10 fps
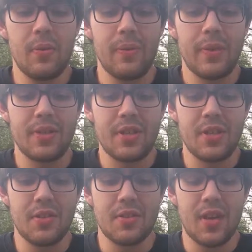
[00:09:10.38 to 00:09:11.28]
which
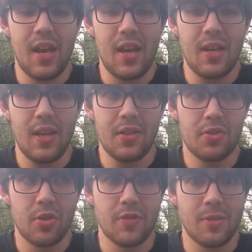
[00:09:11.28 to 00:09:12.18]
is it
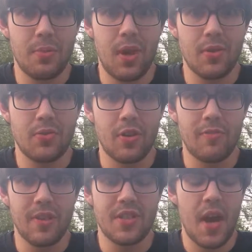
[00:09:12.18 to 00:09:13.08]
serves the plot sort of
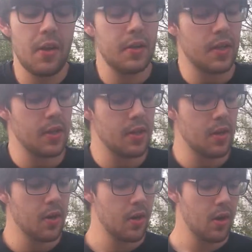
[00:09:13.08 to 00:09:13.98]
mentality,
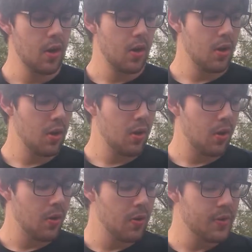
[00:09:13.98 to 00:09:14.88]

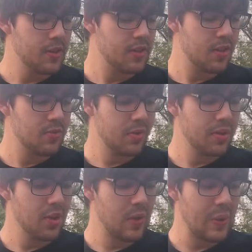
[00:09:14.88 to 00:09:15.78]
or these kids
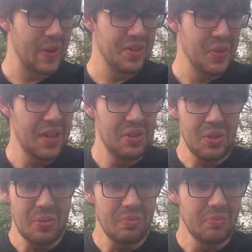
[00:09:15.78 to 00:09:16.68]
really don't want to rescue
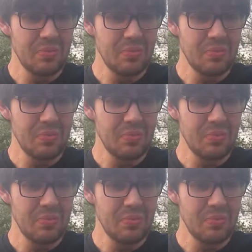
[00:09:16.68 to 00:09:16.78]
Angel,